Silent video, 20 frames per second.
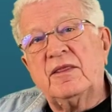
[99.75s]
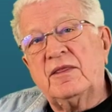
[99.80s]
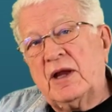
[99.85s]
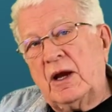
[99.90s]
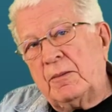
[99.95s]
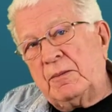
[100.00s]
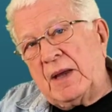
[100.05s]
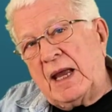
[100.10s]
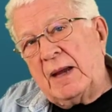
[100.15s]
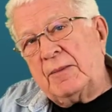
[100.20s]
Their
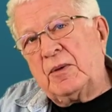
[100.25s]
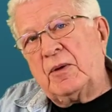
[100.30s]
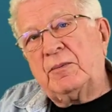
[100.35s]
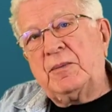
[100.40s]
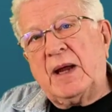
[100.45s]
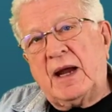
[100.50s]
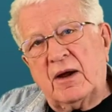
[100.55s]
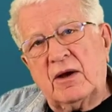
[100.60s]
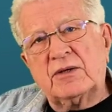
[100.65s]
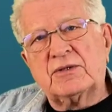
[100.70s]
paper
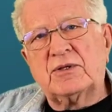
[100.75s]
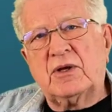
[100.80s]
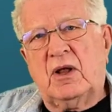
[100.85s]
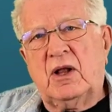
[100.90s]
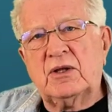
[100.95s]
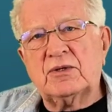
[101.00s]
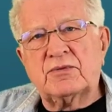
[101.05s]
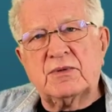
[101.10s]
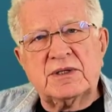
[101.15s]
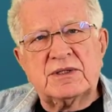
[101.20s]

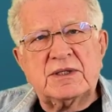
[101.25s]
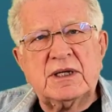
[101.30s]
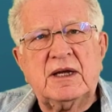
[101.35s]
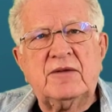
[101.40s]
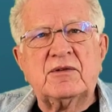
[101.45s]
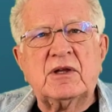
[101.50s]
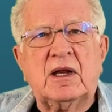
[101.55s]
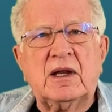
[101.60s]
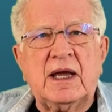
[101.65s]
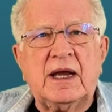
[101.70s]
parasols
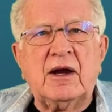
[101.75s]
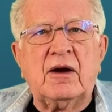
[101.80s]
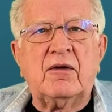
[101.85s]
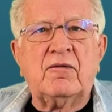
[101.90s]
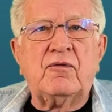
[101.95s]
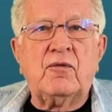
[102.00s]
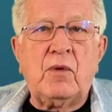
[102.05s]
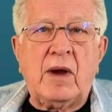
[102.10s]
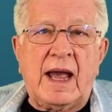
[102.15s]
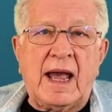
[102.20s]
received a layer
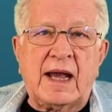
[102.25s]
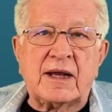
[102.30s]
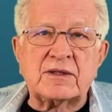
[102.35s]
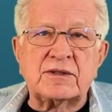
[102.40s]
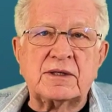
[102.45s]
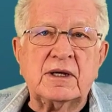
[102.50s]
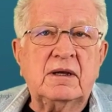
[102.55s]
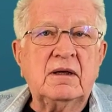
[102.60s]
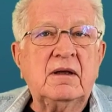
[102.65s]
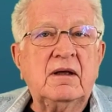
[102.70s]
of wax,